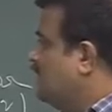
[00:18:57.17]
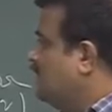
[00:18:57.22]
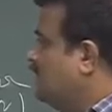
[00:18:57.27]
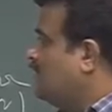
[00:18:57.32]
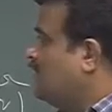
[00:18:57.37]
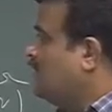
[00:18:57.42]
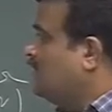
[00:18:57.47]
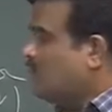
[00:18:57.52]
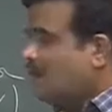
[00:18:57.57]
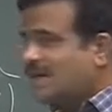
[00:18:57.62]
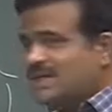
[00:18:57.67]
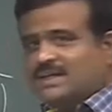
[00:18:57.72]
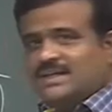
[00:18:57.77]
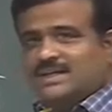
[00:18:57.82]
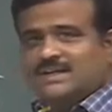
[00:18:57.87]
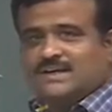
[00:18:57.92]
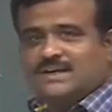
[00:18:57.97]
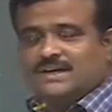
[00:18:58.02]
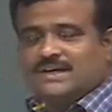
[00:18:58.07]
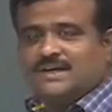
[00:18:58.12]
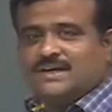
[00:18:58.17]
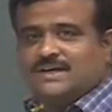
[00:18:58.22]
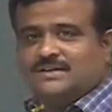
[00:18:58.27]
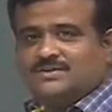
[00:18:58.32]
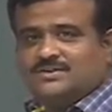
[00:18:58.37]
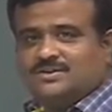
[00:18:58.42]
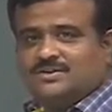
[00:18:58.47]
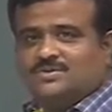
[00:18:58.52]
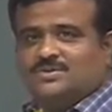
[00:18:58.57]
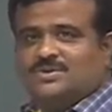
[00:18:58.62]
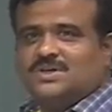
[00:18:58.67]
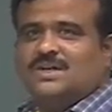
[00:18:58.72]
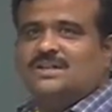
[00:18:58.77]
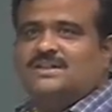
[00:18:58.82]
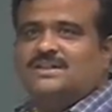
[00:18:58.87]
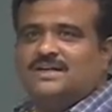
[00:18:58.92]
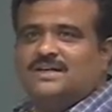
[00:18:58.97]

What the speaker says: for one execution,